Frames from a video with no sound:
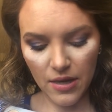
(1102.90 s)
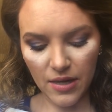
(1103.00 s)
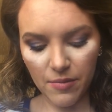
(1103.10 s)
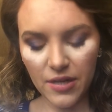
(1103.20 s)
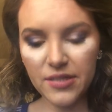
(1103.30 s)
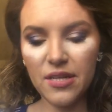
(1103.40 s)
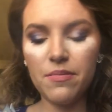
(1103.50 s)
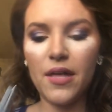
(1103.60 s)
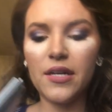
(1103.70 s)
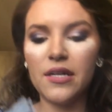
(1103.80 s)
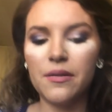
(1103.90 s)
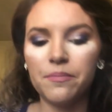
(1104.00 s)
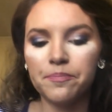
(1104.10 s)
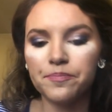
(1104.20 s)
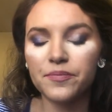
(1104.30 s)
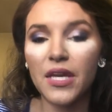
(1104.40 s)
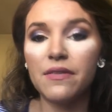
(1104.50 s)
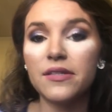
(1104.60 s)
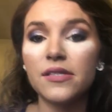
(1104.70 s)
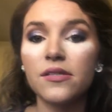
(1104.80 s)
And I'm going to dip that in, and
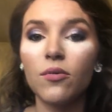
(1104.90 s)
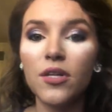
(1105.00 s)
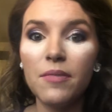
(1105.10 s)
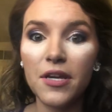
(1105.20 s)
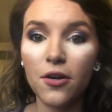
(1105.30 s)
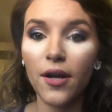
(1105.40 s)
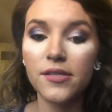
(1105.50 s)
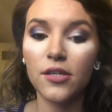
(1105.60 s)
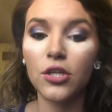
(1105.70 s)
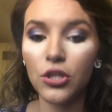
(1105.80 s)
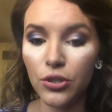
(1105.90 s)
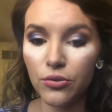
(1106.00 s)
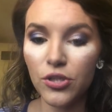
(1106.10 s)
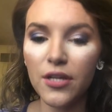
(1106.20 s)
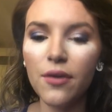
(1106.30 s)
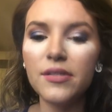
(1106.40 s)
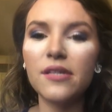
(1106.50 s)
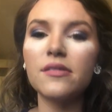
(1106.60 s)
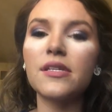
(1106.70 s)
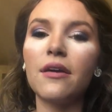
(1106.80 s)
this is going to make your eyes look huge. I know it
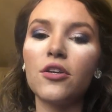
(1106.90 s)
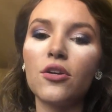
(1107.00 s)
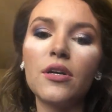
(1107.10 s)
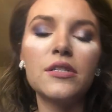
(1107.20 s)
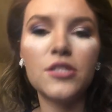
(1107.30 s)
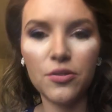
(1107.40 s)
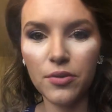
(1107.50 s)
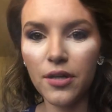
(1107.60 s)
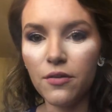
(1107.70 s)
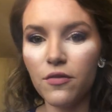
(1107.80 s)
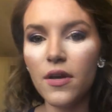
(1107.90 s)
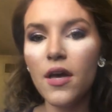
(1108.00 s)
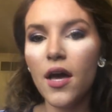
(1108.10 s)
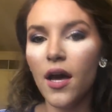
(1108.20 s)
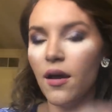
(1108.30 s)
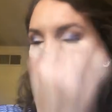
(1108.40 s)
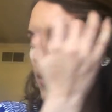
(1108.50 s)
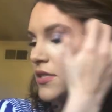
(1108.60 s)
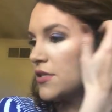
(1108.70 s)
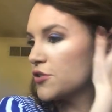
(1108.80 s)
sounds counterintuitive,
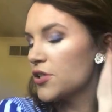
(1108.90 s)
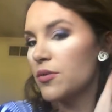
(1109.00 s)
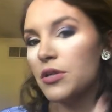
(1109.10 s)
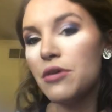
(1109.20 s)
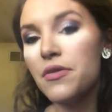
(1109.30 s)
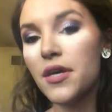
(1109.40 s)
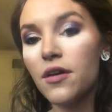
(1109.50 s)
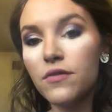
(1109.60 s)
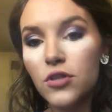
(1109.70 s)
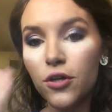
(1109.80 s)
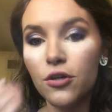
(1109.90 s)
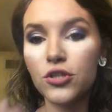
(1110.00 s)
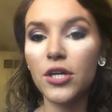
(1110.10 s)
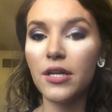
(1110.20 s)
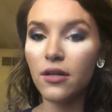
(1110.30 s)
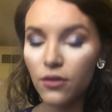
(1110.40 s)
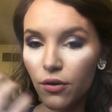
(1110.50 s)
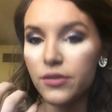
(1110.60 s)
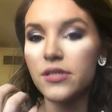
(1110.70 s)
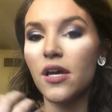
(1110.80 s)
because usually when you think of a darker shade, it
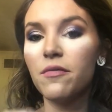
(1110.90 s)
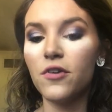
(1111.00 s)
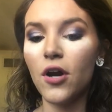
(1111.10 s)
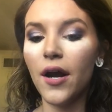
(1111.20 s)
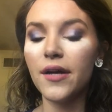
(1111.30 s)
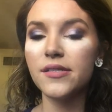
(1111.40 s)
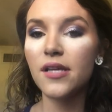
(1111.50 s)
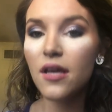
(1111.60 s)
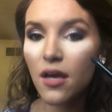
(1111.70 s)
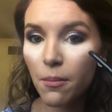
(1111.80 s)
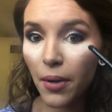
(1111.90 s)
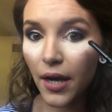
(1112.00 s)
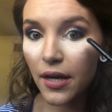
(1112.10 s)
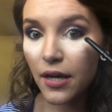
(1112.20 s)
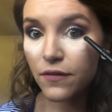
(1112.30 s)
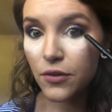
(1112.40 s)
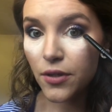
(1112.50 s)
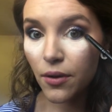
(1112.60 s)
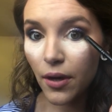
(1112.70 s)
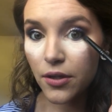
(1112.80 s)
closes off your eyes. But if you
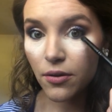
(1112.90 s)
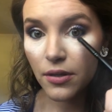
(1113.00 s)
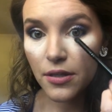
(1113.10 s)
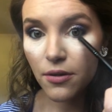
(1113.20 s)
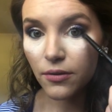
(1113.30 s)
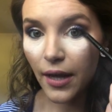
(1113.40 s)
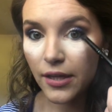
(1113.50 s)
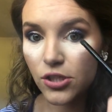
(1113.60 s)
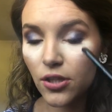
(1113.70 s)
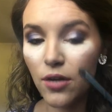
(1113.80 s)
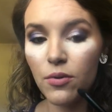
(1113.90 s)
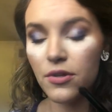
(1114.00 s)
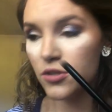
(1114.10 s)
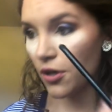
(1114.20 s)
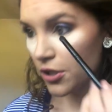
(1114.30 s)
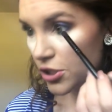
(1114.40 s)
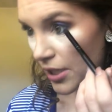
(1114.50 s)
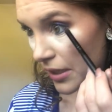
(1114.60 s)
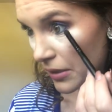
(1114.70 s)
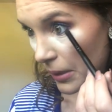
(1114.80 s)
go underneath your lash line with a dark
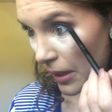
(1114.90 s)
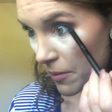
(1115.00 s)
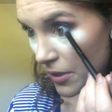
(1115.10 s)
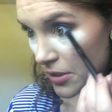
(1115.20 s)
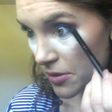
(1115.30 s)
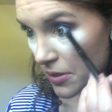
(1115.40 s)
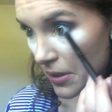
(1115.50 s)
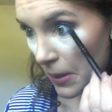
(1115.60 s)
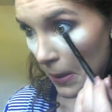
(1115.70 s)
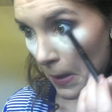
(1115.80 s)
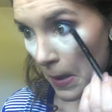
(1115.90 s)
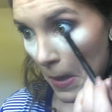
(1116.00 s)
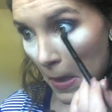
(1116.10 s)
shade, like I'm going to do here,